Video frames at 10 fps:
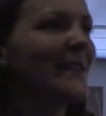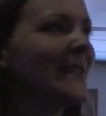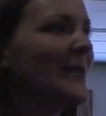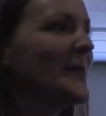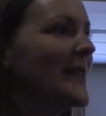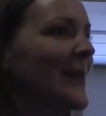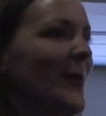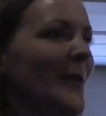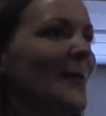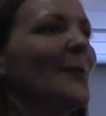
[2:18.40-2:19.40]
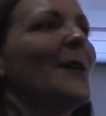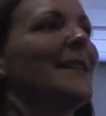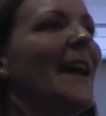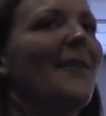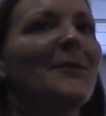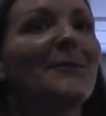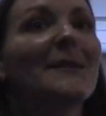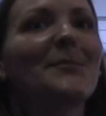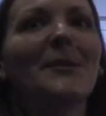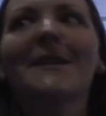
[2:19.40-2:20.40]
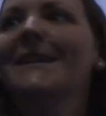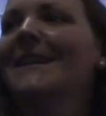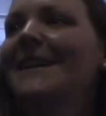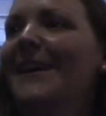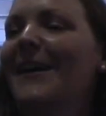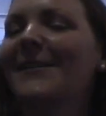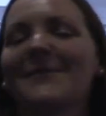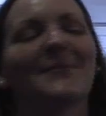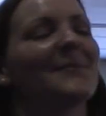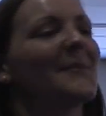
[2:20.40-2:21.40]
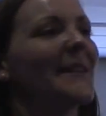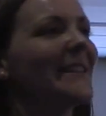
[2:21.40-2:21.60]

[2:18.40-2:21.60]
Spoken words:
to come in here and they feel like they have to whisper. But